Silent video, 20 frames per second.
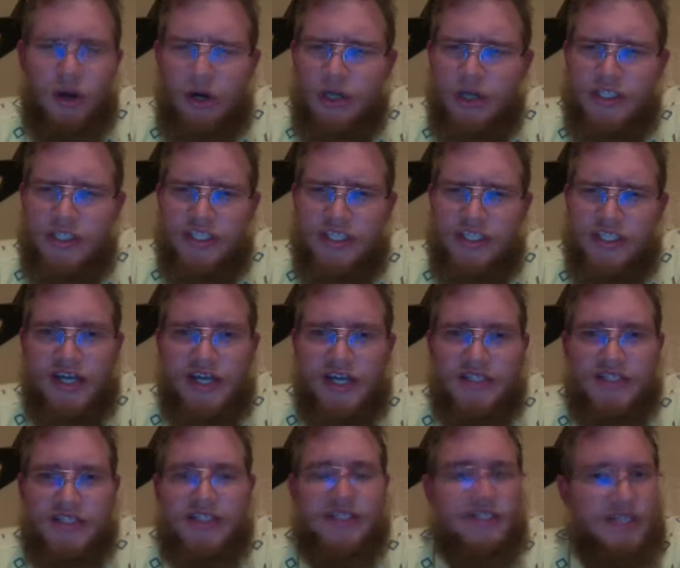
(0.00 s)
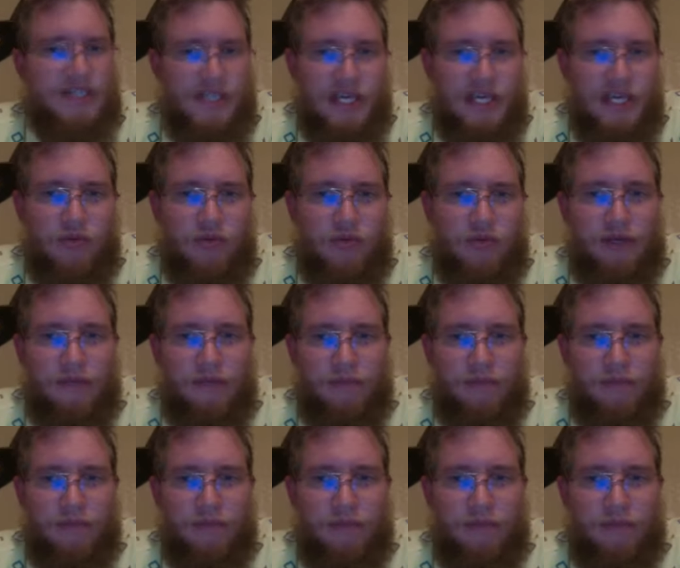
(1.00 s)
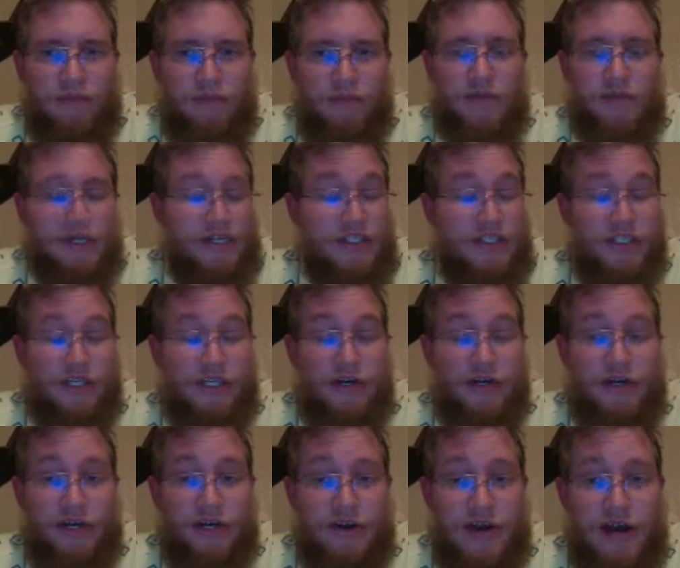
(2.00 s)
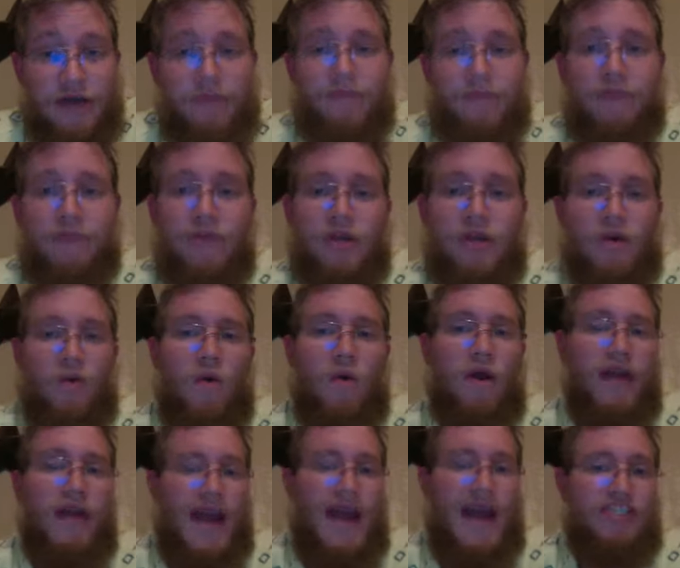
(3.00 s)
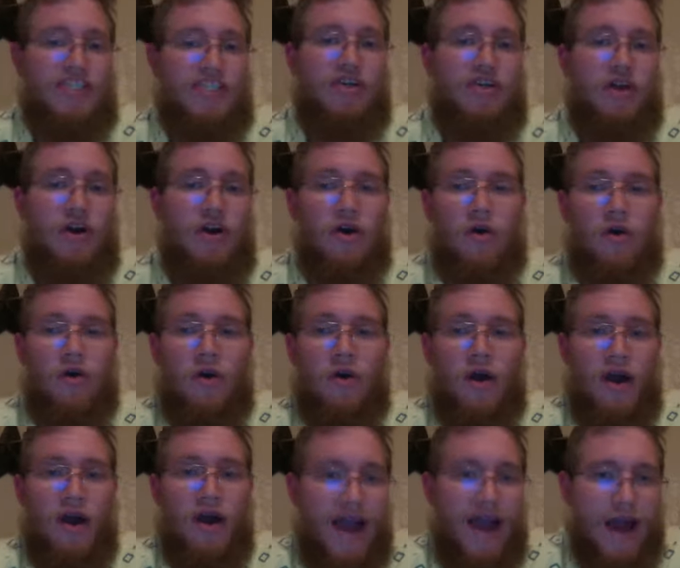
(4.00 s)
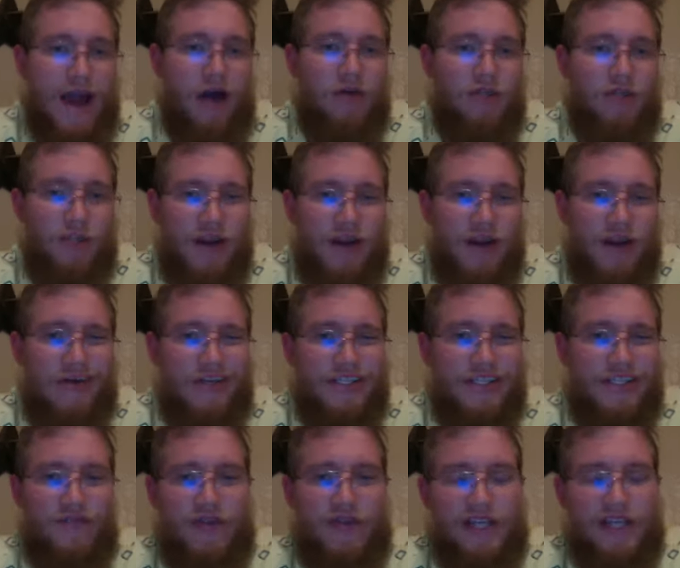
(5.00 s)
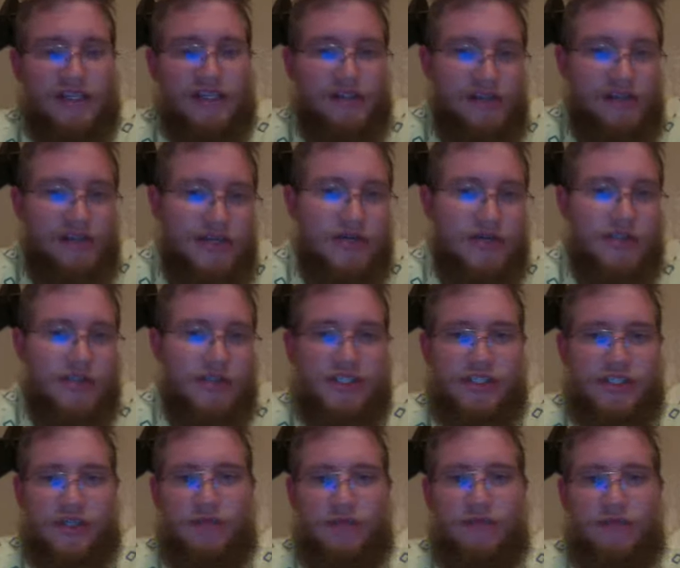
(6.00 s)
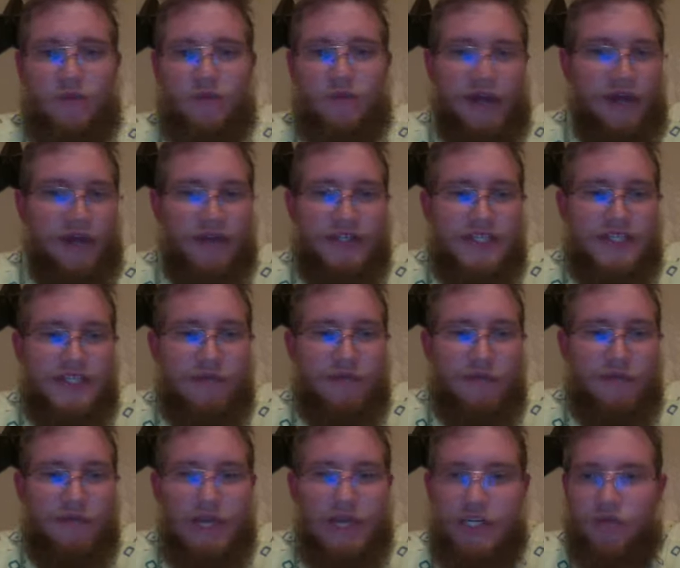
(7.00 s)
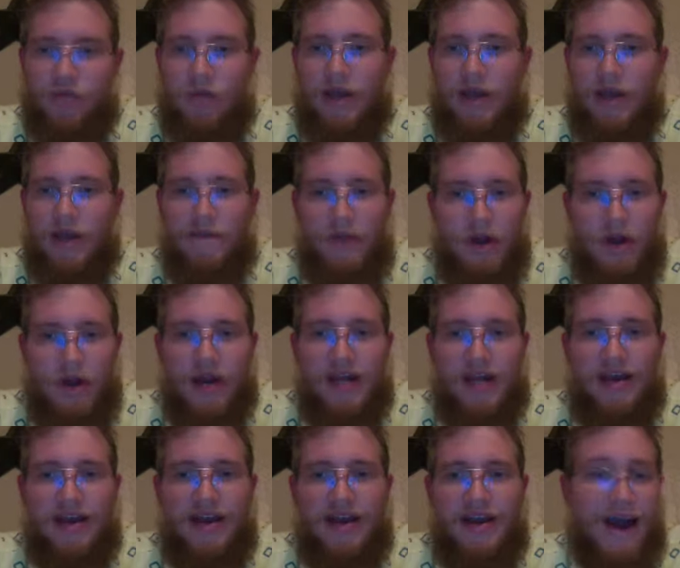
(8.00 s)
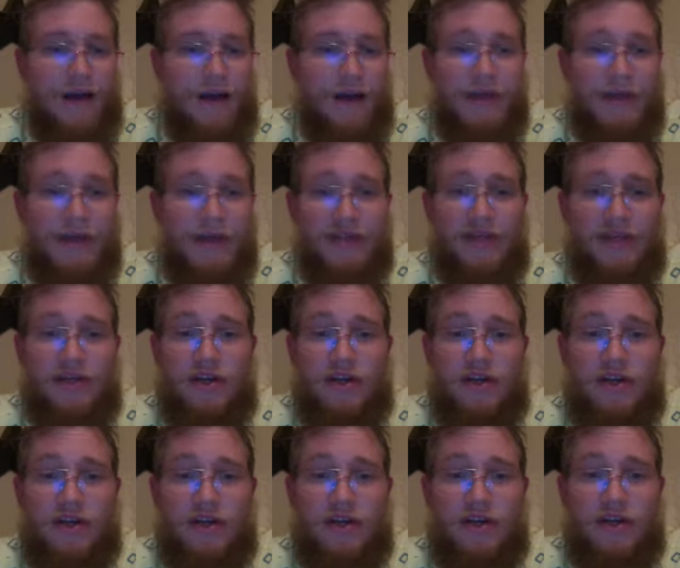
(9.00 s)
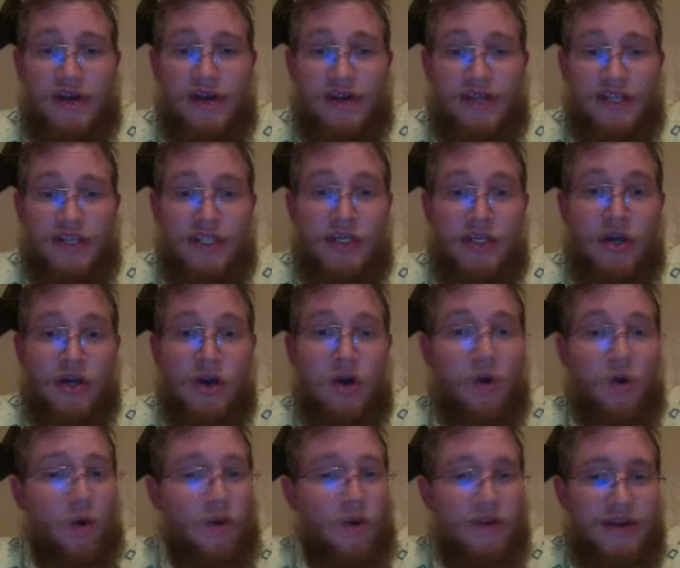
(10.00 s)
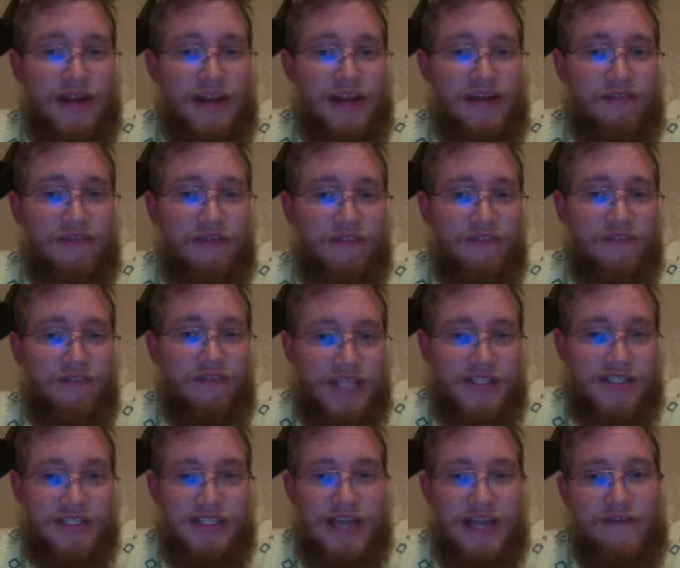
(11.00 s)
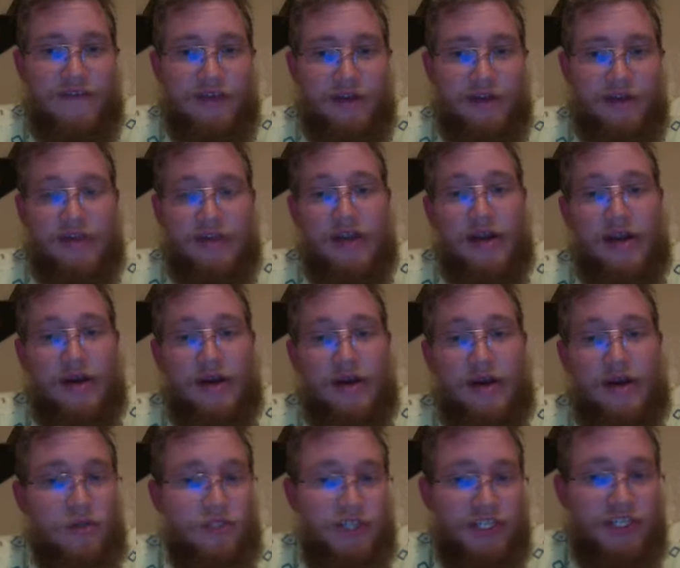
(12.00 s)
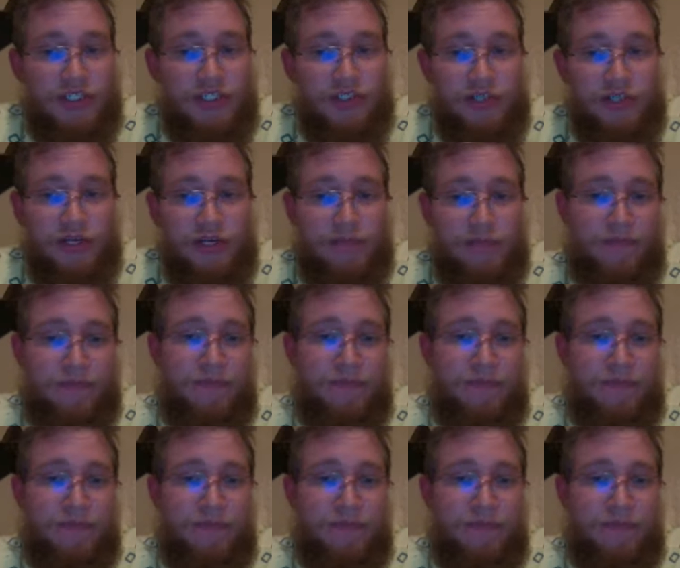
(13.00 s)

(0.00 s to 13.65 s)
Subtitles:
Earth sciences is equally important when considering drought. One has to know how drought is affecting the ecosystem. Without this information, we have no idea how bad the current drought is or the negative effects it's having on the agriculture industry.